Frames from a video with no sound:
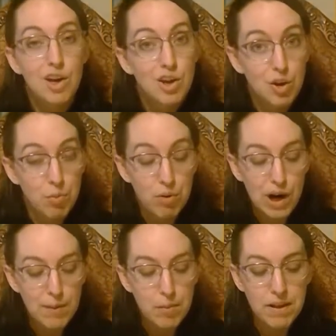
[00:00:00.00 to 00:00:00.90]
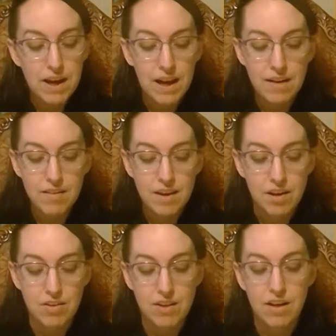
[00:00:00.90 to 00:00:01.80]
you're probably asking
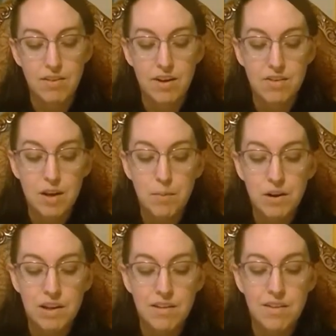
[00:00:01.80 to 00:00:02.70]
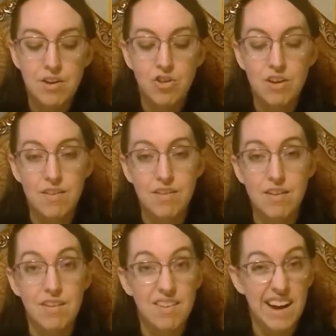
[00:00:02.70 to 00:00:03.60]
yourself how someone can see Jesus
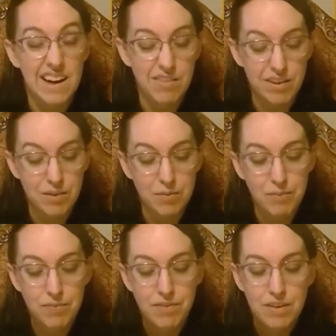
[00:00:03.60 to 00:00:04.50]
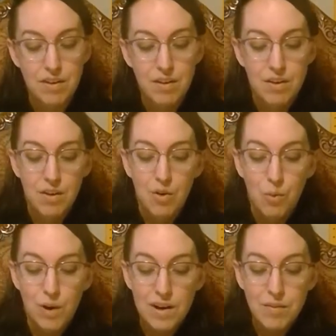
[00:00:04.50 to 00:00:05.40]
inside of you.
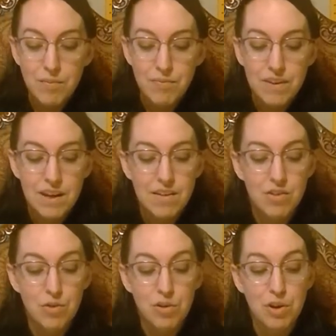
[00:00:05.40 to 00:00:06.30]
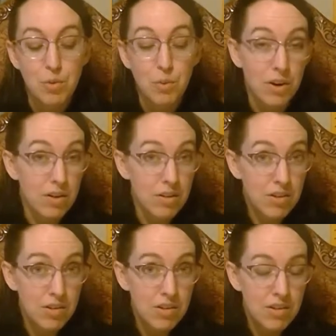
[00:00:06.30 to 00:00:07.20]
Well, it's through your
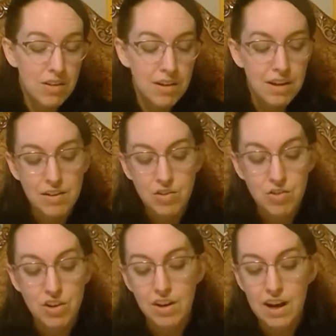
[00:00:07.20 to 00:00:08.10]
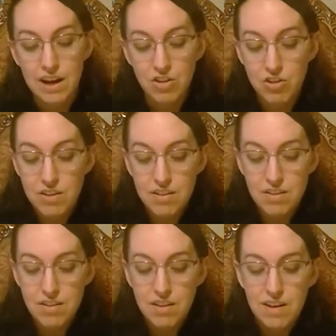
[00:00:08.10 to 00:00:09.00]
words, it's through your actions,
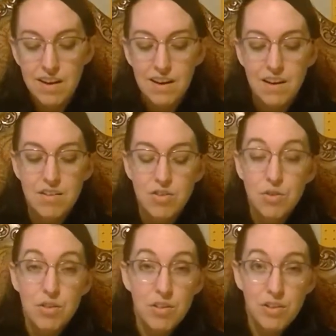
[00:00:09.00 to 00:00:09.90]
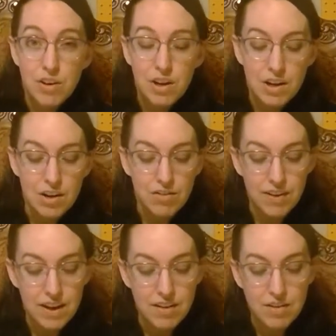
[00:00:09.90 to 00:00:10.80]
it's through the look on your
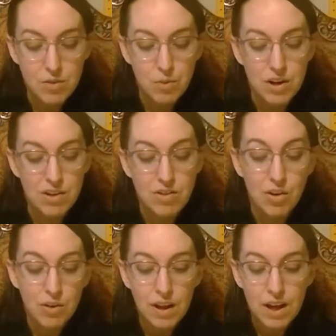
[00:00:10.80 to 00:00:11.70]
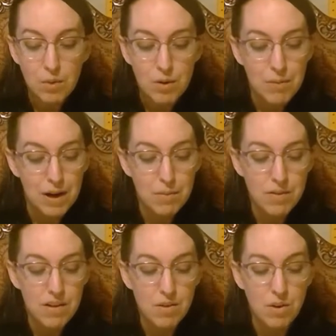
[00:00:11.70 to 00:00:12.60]
face when you don't like what mom
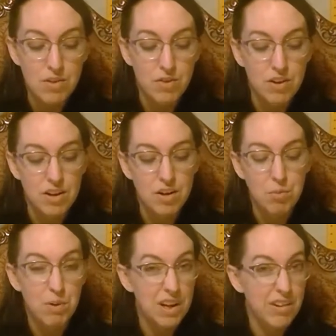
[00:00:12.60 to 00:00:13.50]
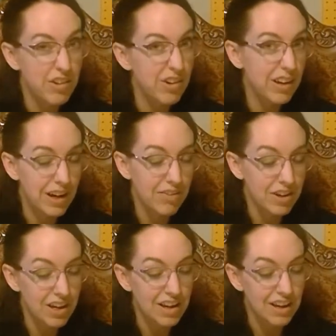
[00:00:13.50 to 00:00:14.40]
says what's for dinner, but you know you have
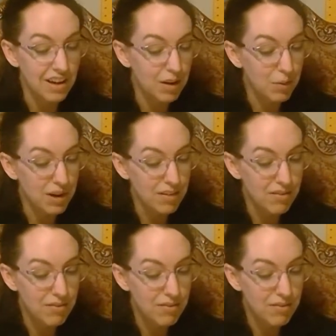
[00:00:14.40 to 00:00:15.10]
to eat it anyway.